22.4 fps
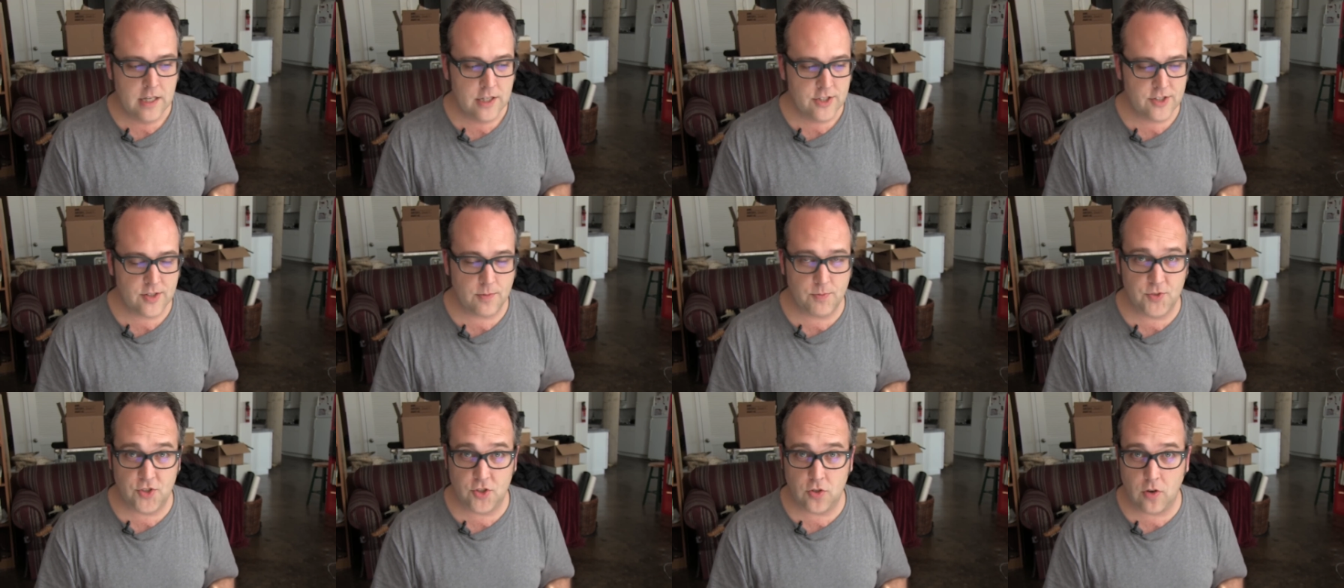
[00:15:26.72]

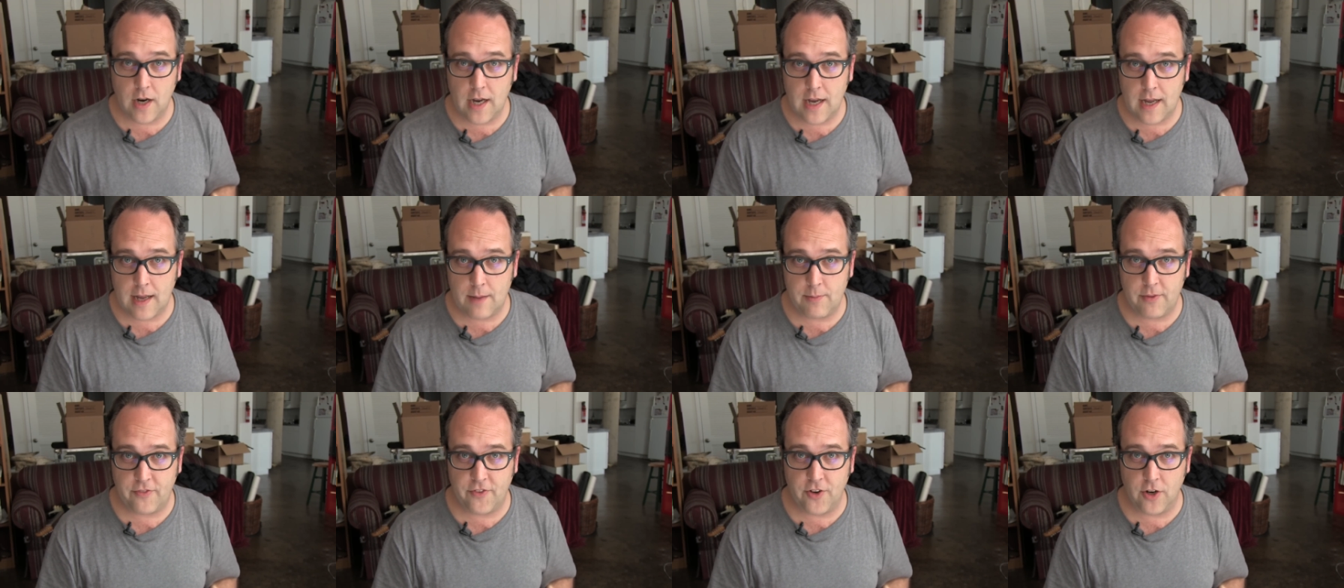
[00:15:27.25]

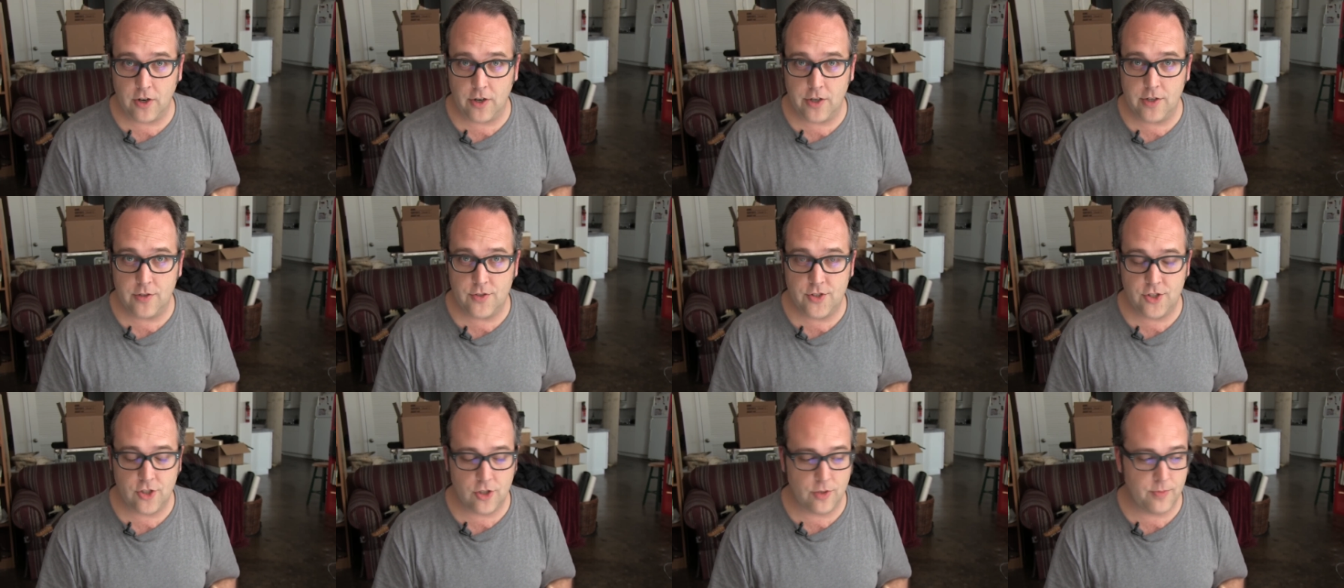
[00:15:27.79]
Subscribe if you're on
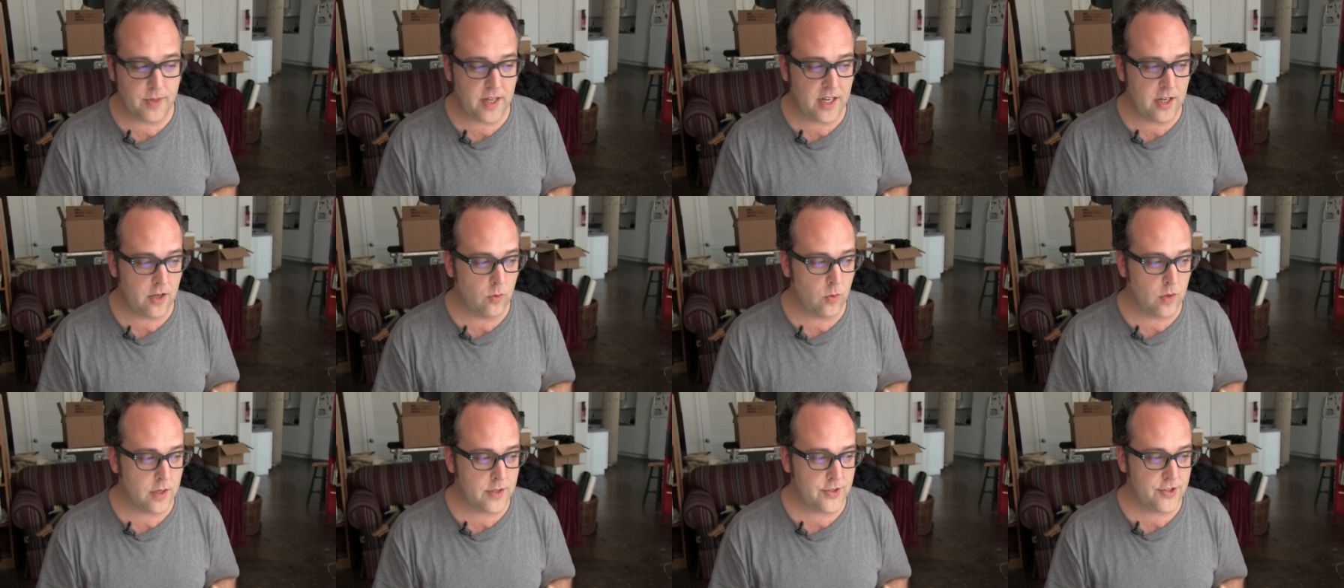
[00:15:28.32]
YouTube and
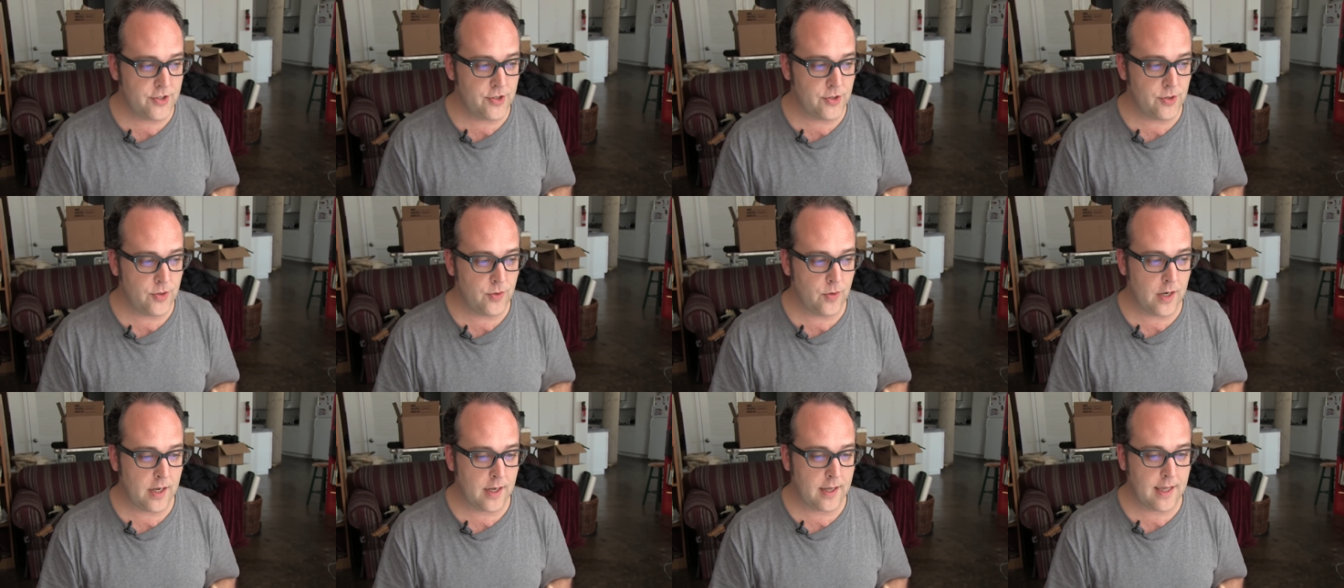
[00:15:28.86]
you want
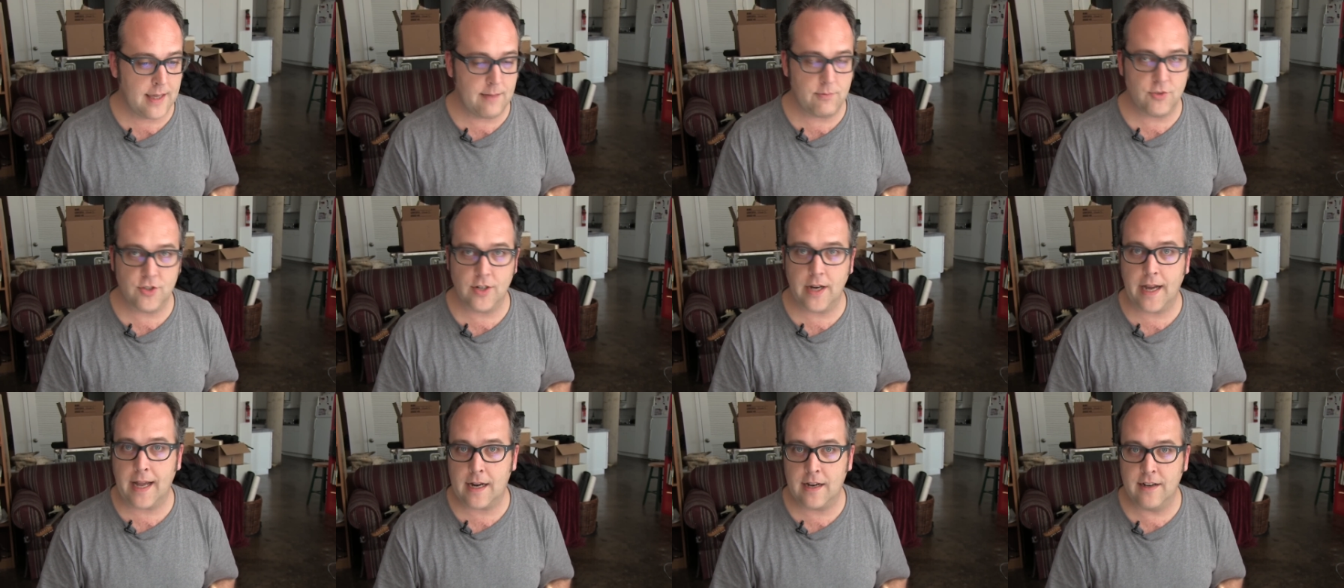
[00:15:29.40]
to uh, keep
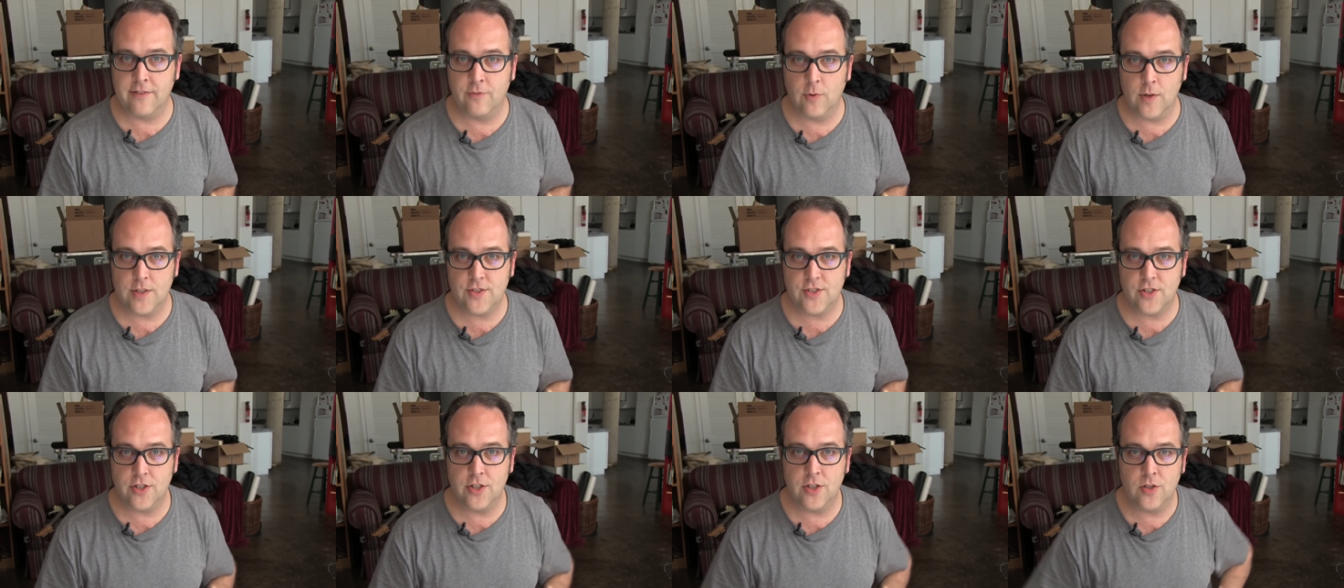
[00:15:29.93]
track of
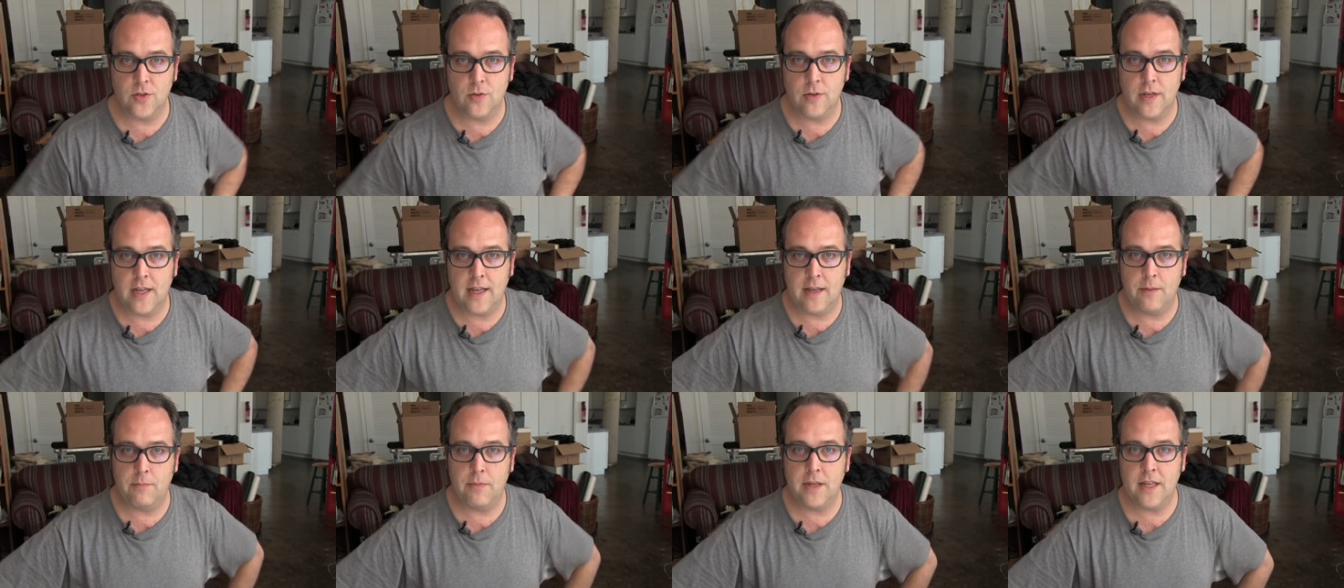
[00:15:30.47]
what's new
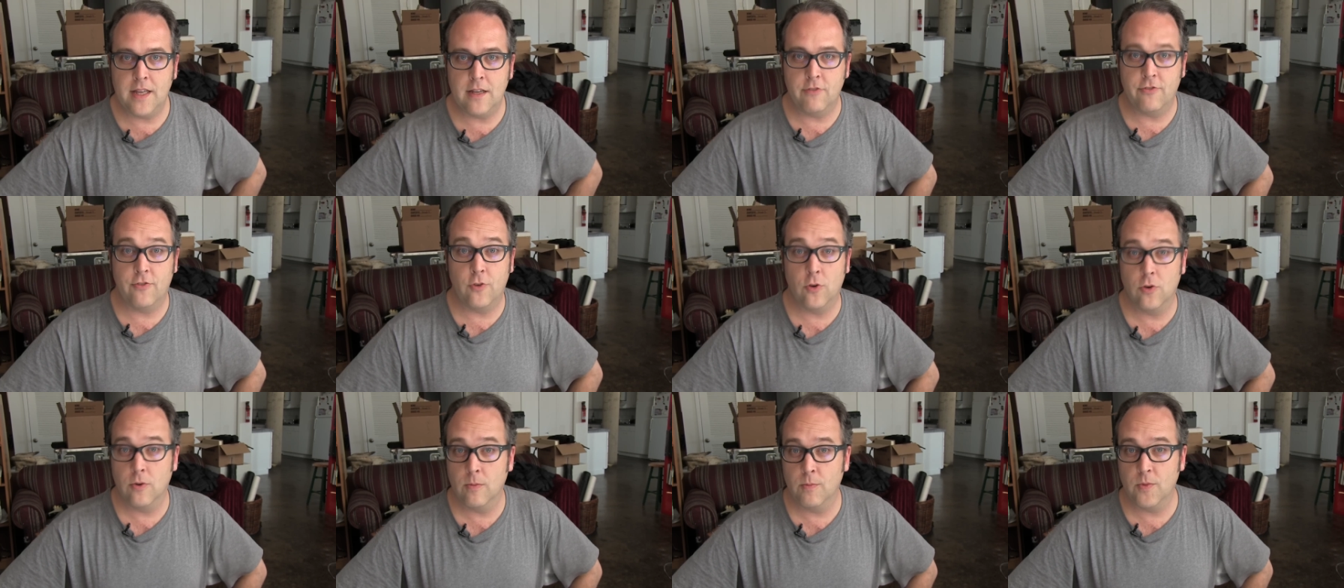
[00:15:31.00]
and be
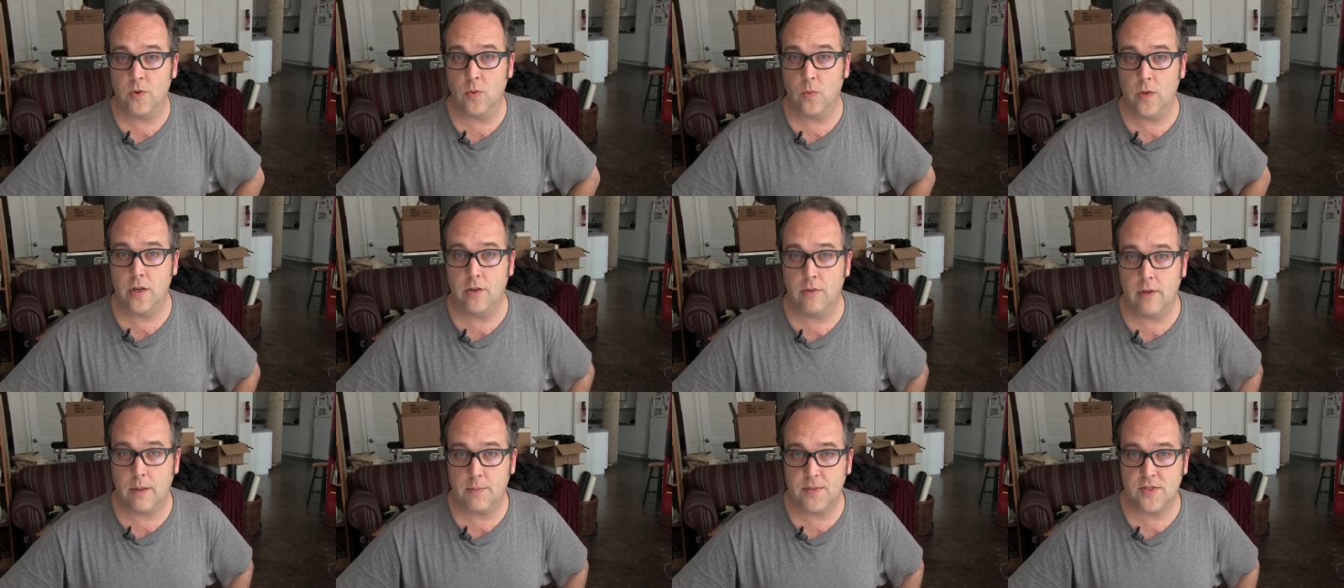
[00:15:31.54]
informed
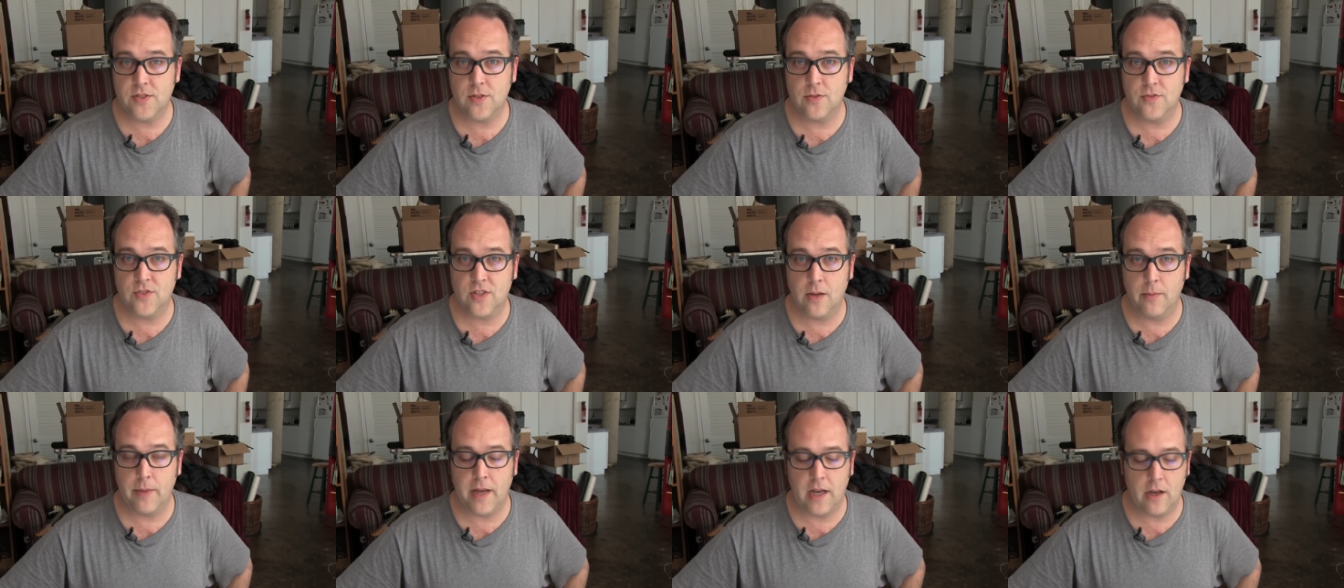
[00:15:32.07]
when new
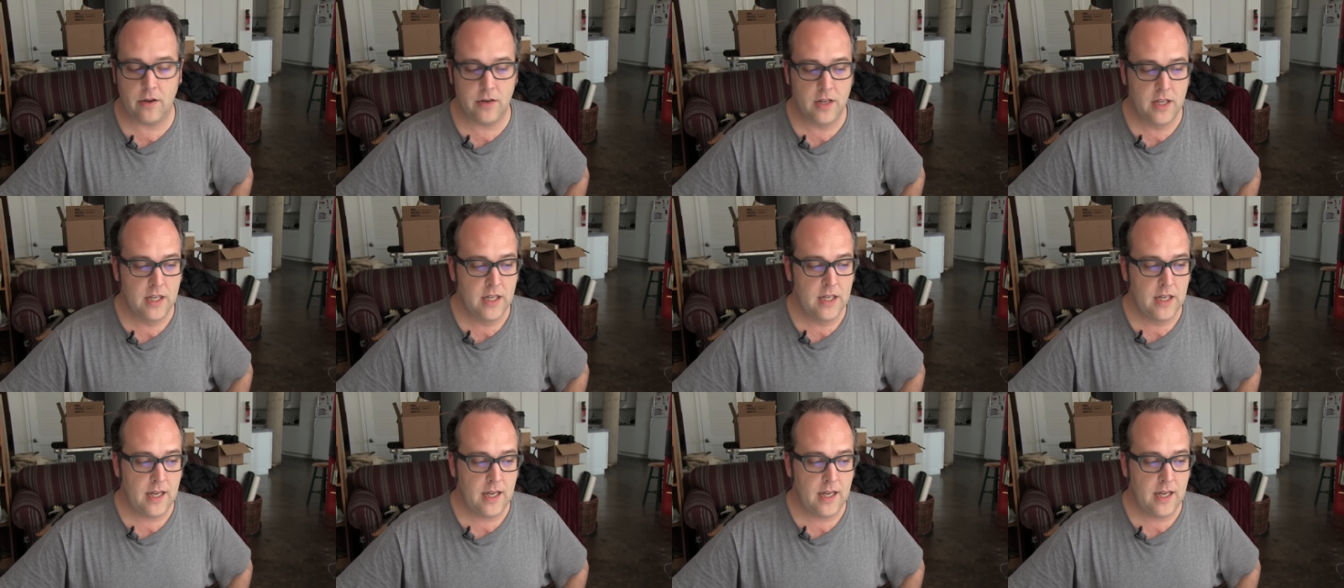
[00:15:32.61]
episodes come out.